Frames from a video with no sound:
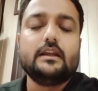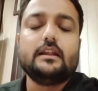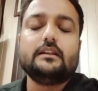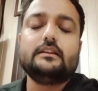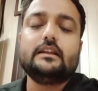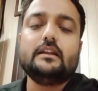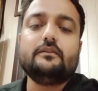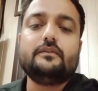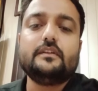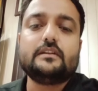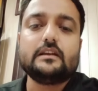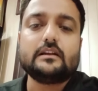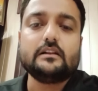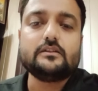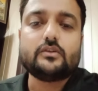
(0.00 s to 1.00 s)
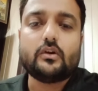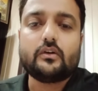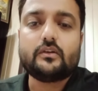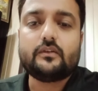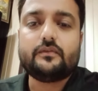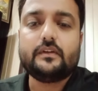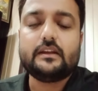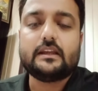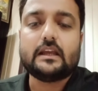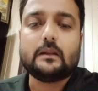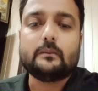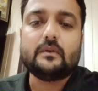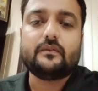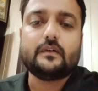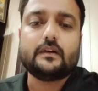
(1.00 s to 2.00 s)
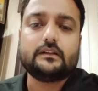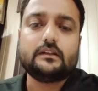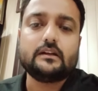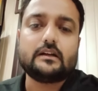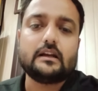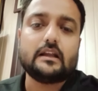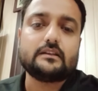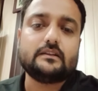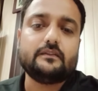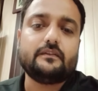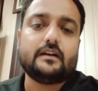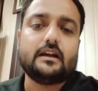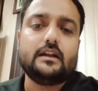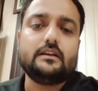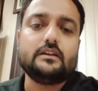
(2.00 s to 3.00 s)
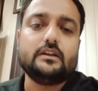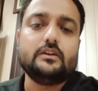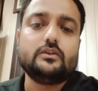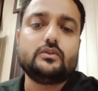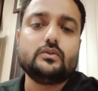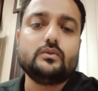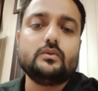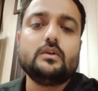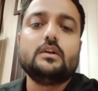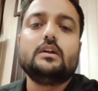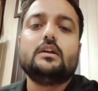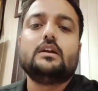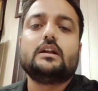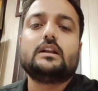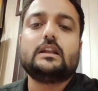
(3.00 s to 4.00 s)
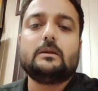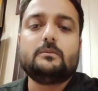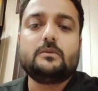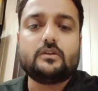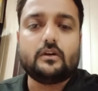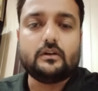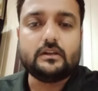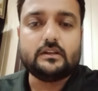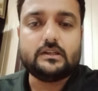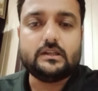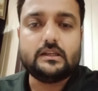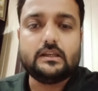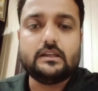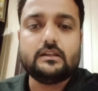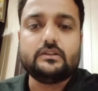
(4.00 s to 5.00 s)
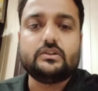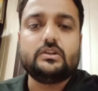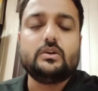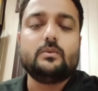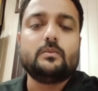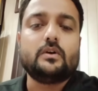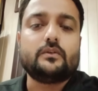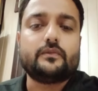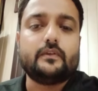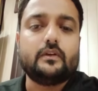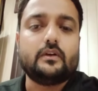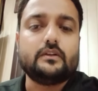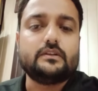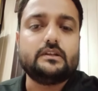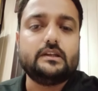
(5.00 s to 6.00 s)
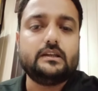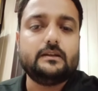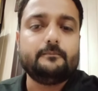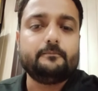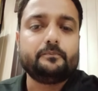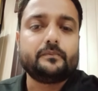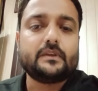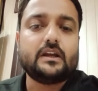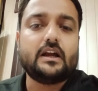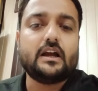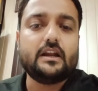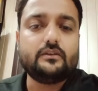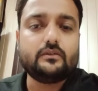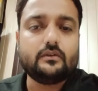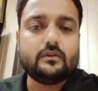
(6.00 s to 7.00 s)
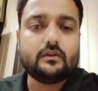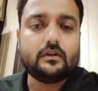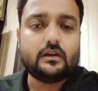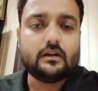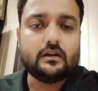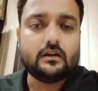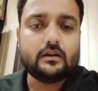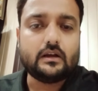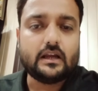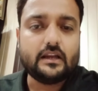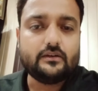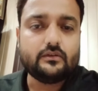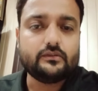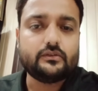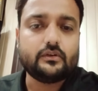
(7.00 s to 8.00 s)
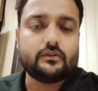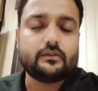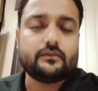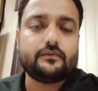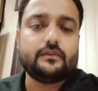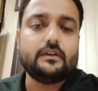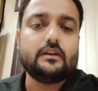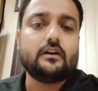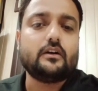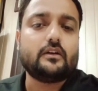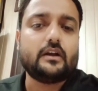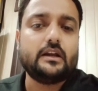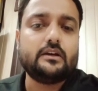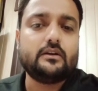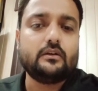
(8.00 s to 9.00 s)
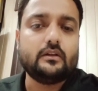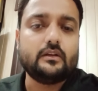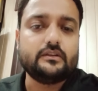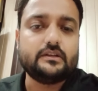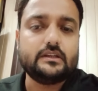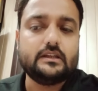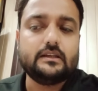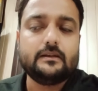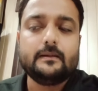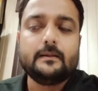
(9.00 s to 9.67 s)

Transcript: Then physical geography can be further classified into climatology, geomorphology, hydrogeography or hydrology,